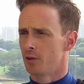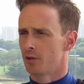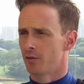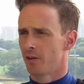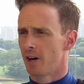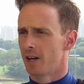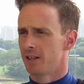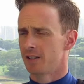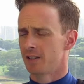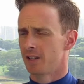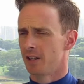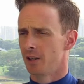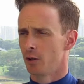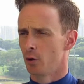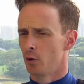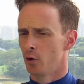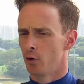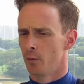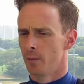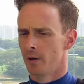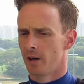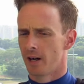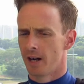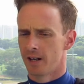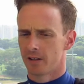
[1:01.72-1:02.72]
racing at all.
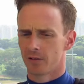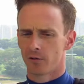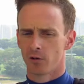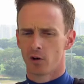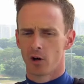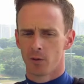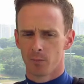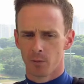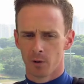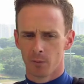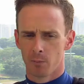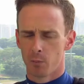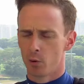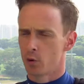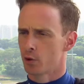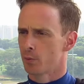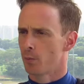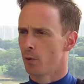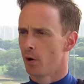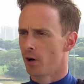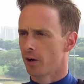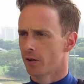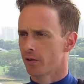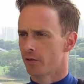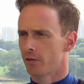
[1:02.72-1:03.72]
But I had to ride my push
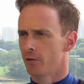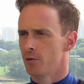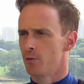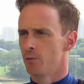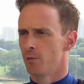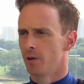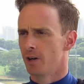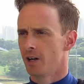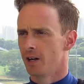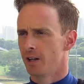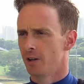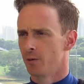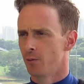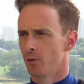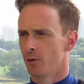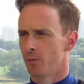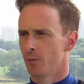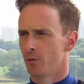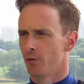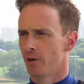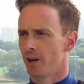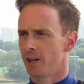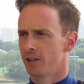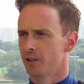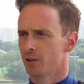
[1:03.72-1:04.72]
bike through the Warrnambool
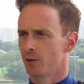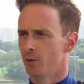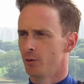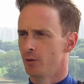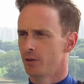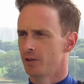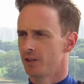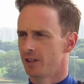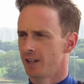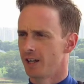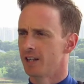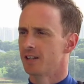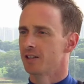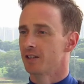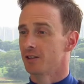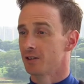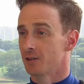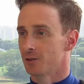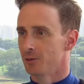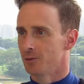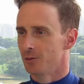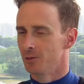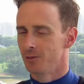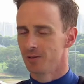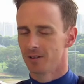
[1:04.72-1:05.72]
racecourse to get to
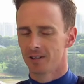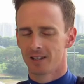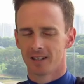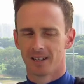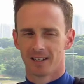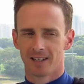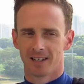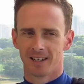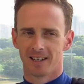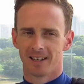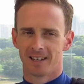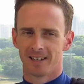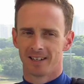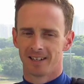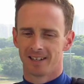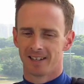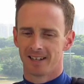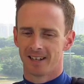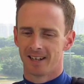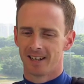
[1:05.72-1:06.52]
school, and